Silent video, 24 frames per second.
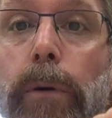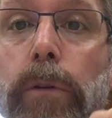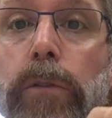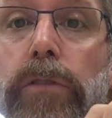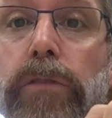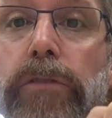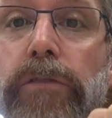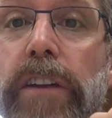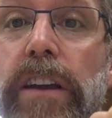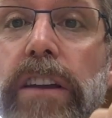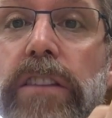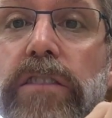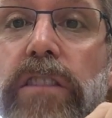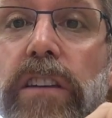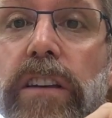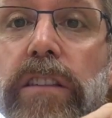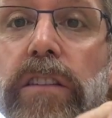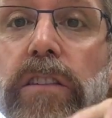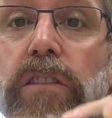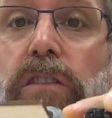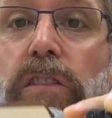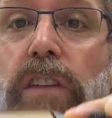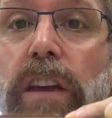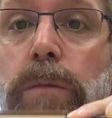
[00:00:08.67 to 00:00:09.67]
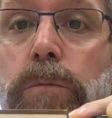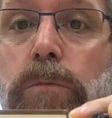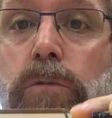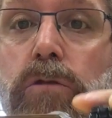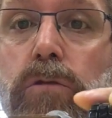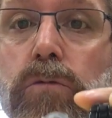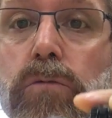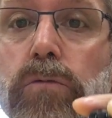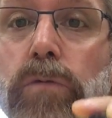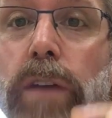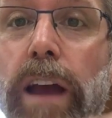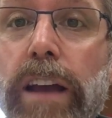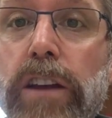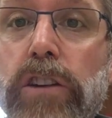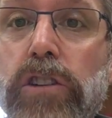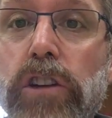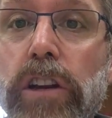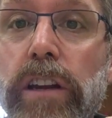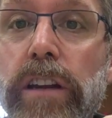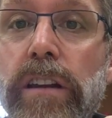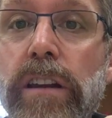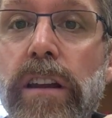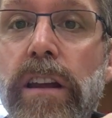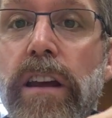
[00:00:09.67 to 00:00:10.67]
both facing the same
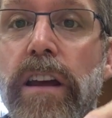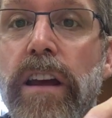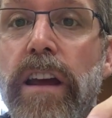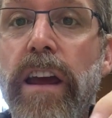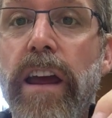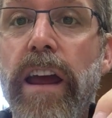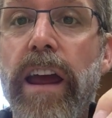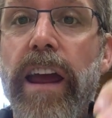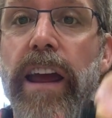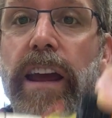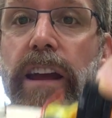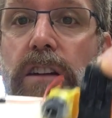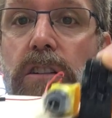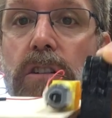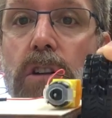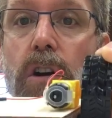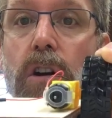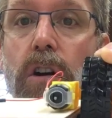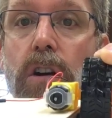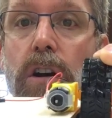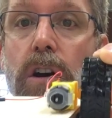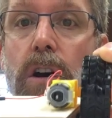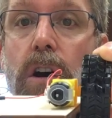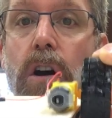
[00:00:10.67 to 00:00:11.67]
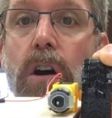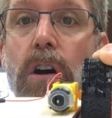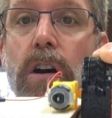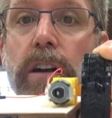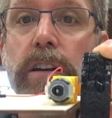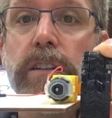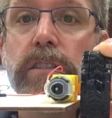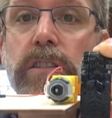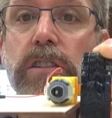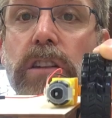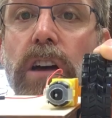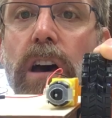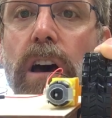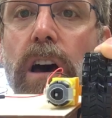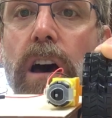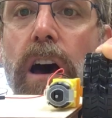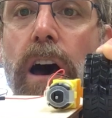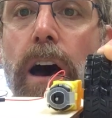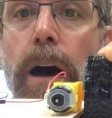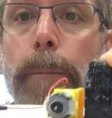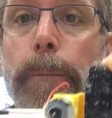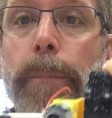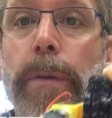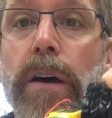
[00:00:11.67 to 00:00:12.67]
direction and are on
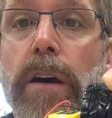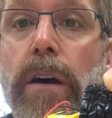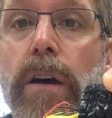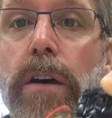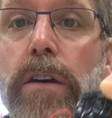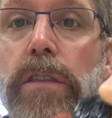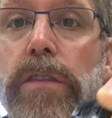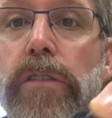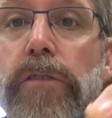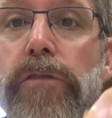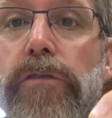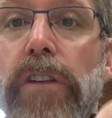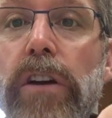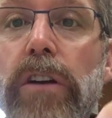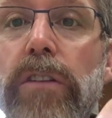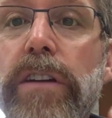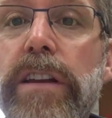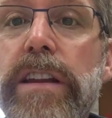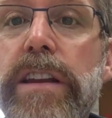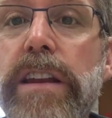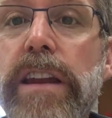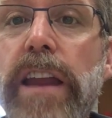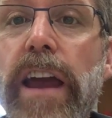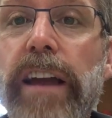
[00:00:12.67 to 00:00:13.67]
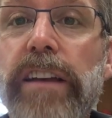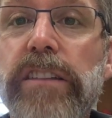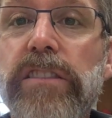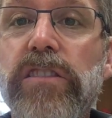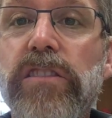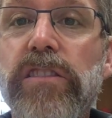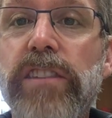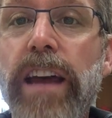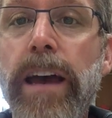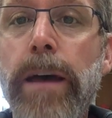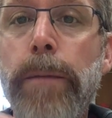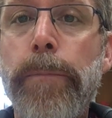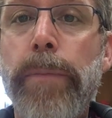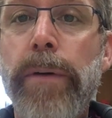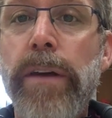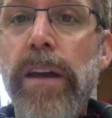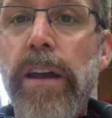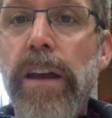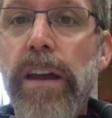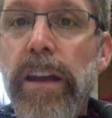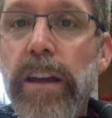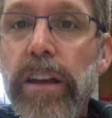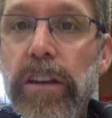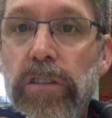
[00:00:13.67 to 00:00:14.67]
top, the very next step
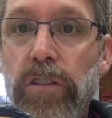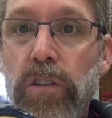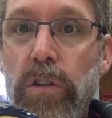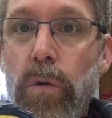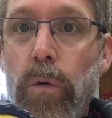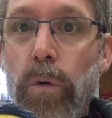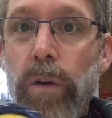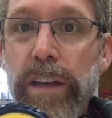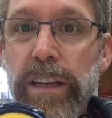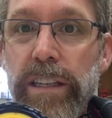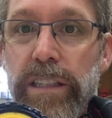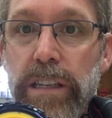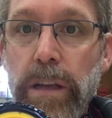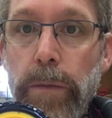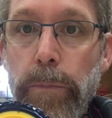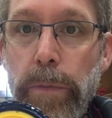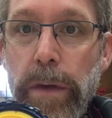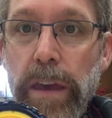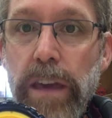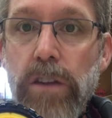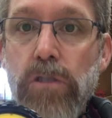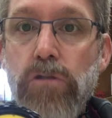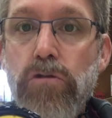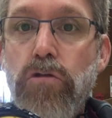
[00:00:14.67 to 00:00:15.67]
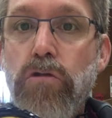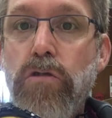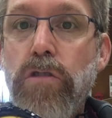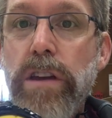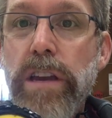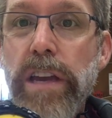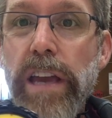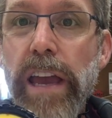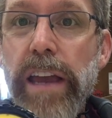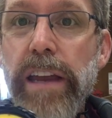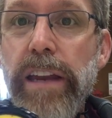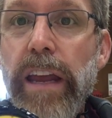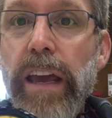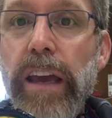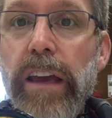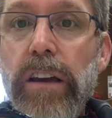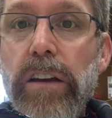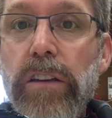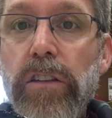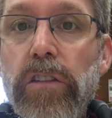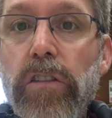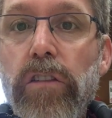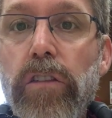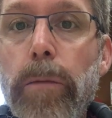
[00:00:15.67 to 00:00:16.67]
is going to be creating
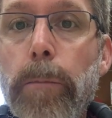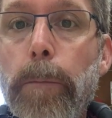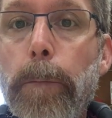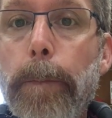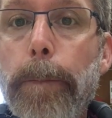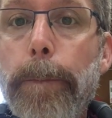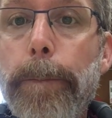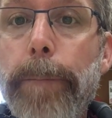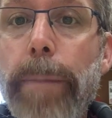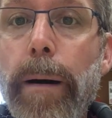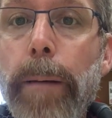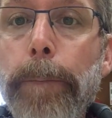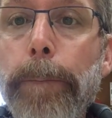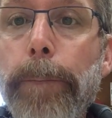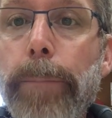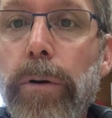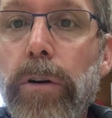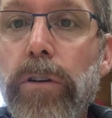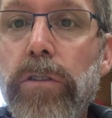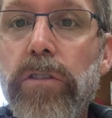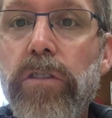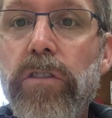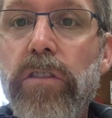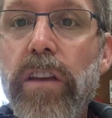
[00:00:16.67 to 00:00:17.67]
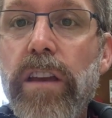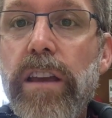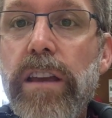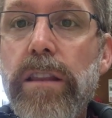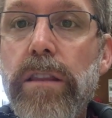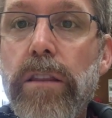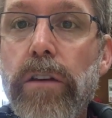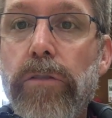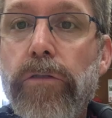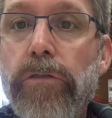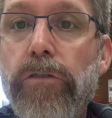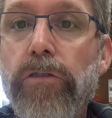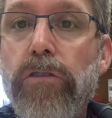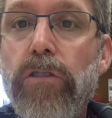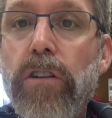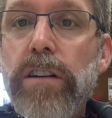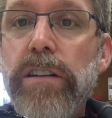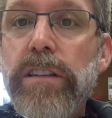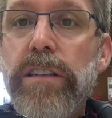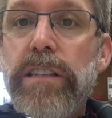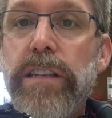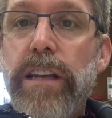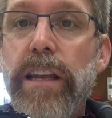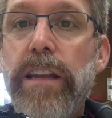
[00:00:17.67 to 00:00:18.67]
some bumpers in the
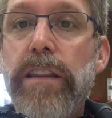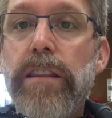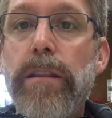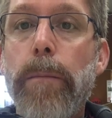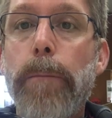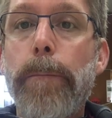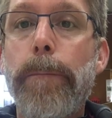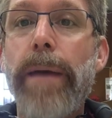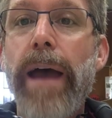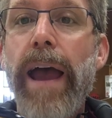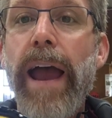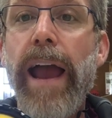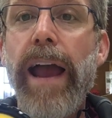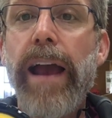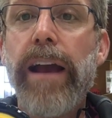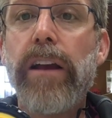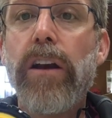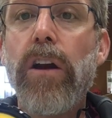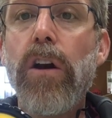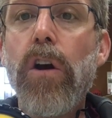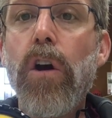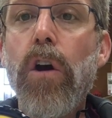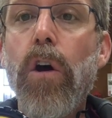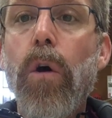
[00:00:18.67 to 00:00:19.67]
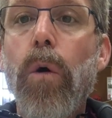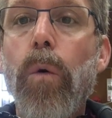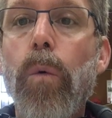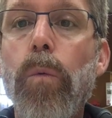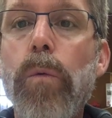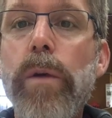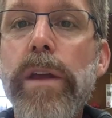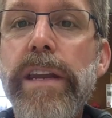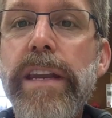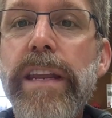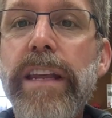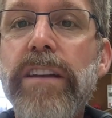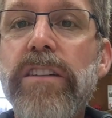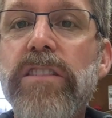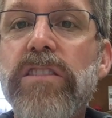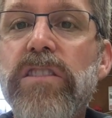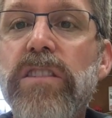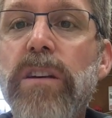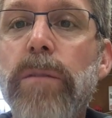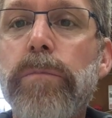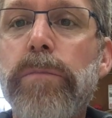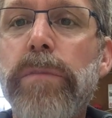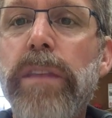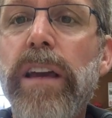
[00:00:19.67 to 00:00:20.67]
front and the back. We need
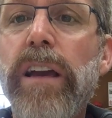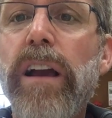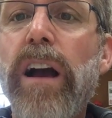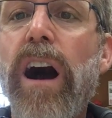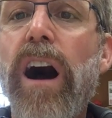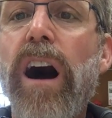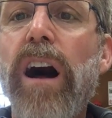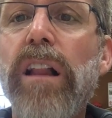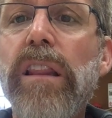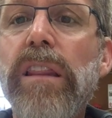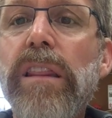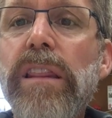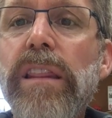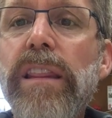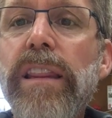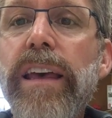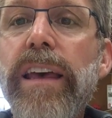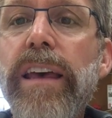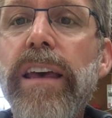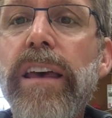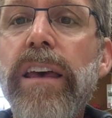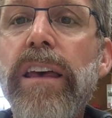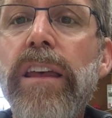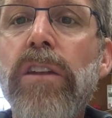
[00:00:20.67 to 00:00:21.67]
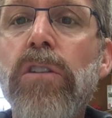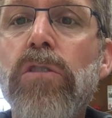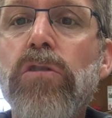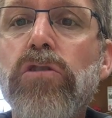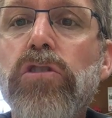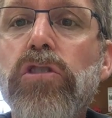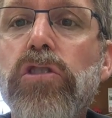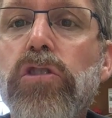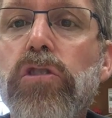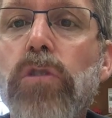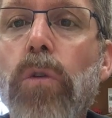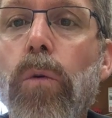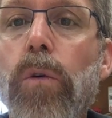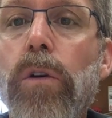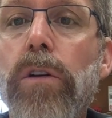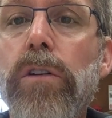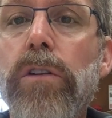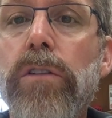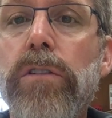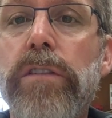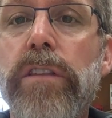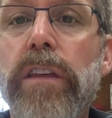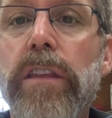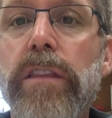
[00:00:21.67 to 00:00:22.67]
something a little little
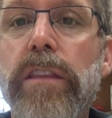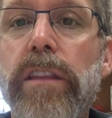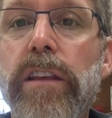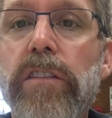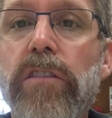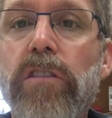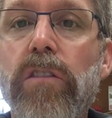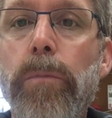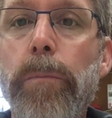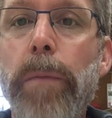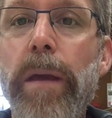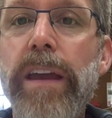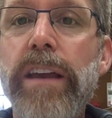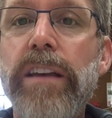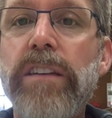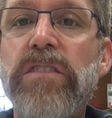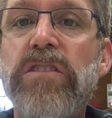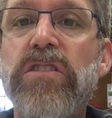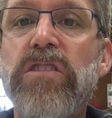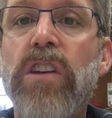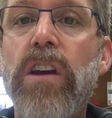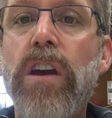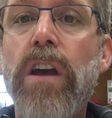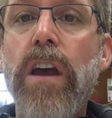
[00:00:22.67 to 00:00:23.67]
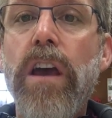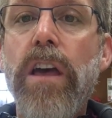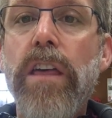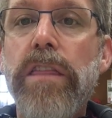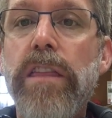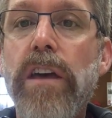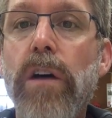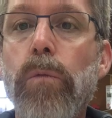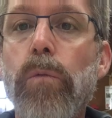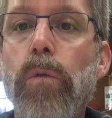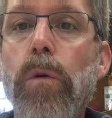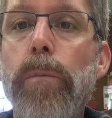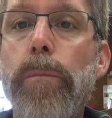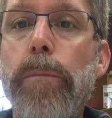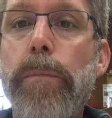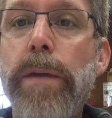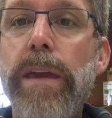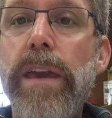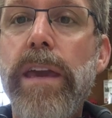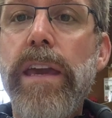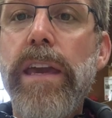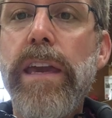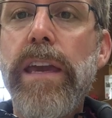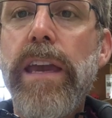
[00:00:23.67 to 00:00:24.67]
shorter than this space that will
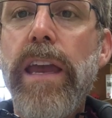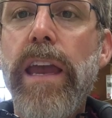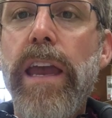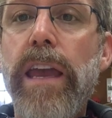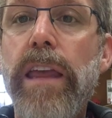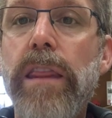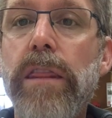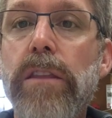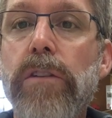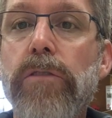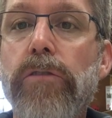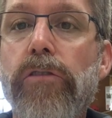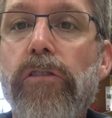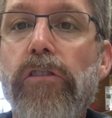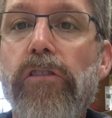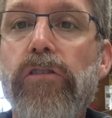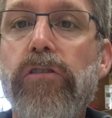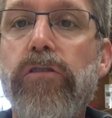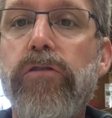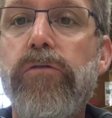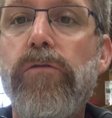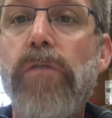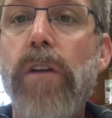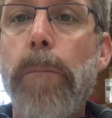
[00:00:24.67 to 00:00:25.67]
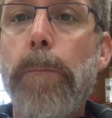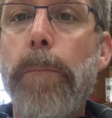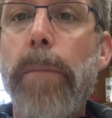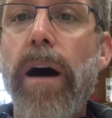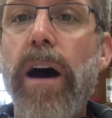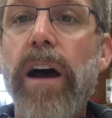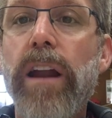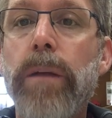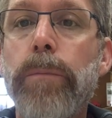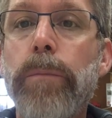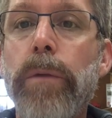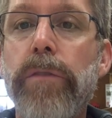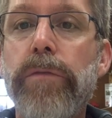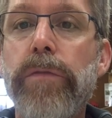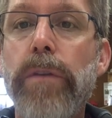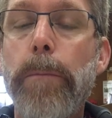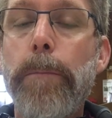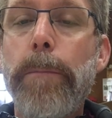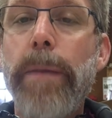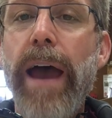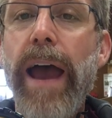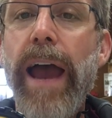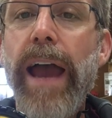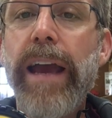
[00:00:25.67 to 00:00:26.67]
be in the bottom of the
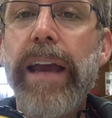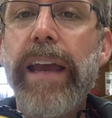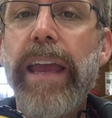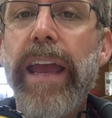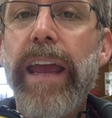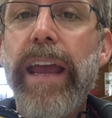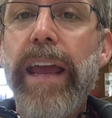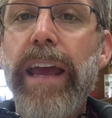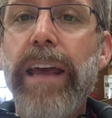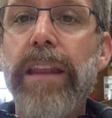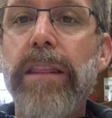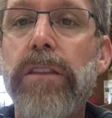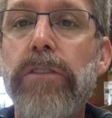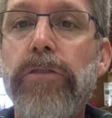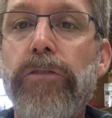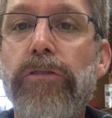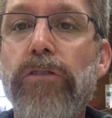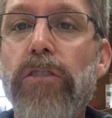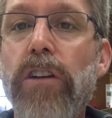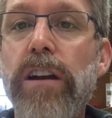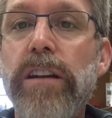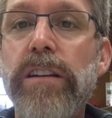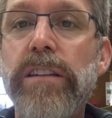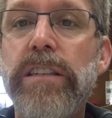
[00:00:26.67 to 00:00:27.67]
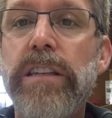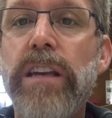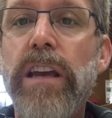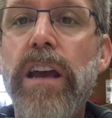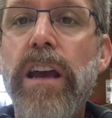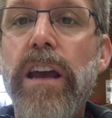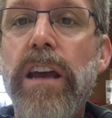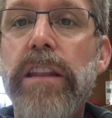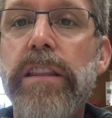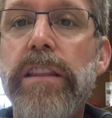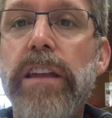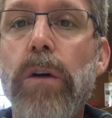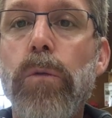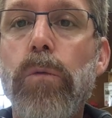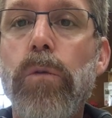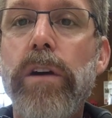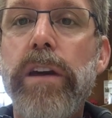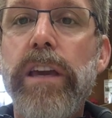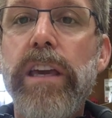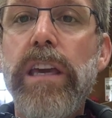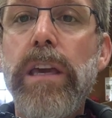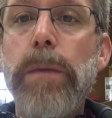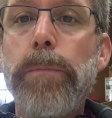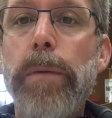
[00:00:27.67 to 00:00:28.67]
back and the front that will
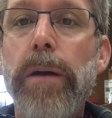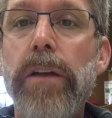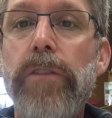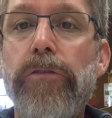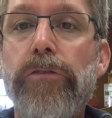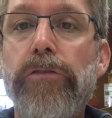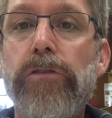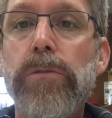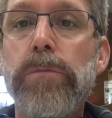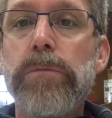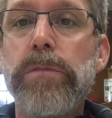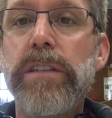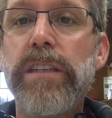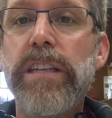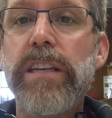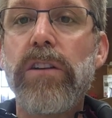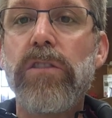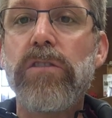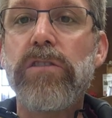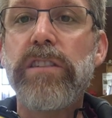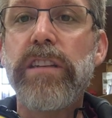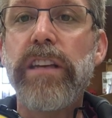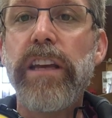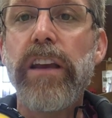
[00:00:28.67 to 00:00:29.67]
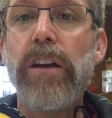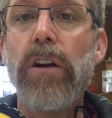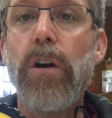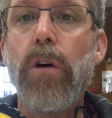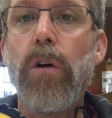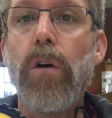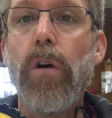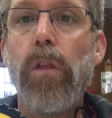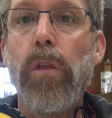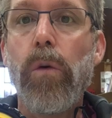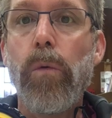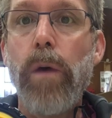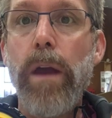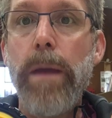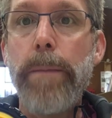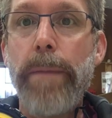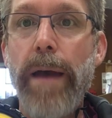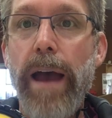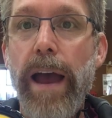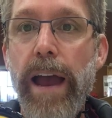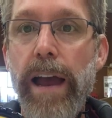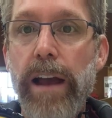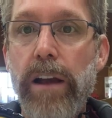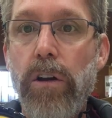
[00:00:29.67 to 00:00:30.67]
keep it from tilting all the way
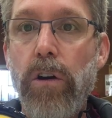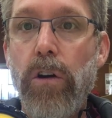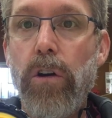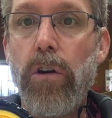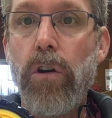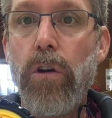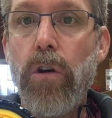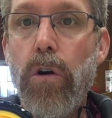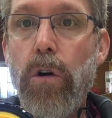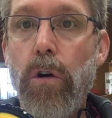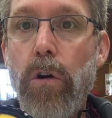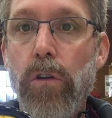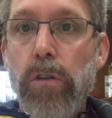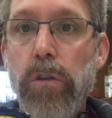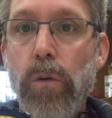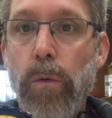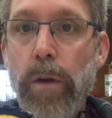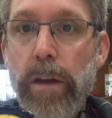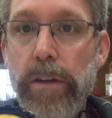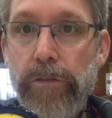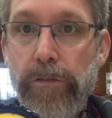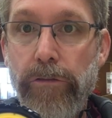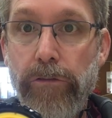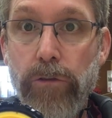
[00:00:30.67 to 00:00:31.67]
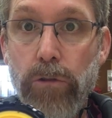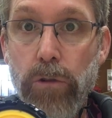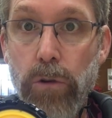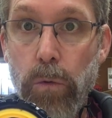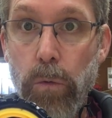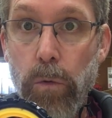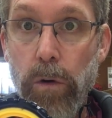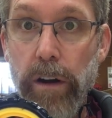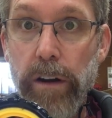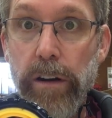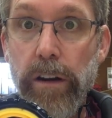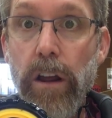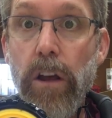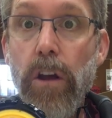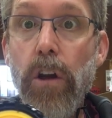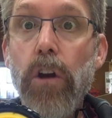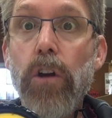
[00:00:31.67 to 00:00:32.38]
back or all the way forward.